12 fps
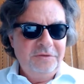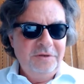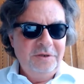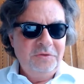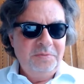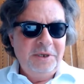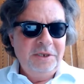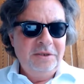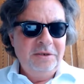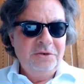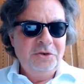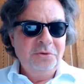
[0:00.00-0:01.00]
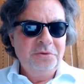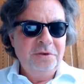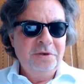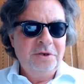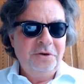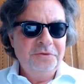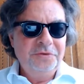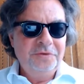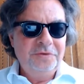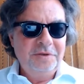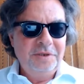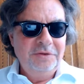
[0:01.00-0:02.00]
the expected total
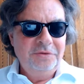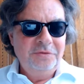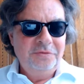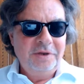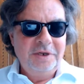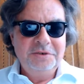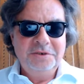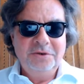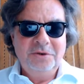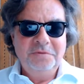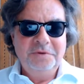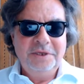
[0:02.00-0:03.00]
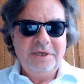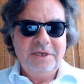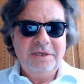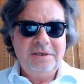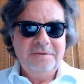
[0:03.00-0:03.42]
costs as a function of k.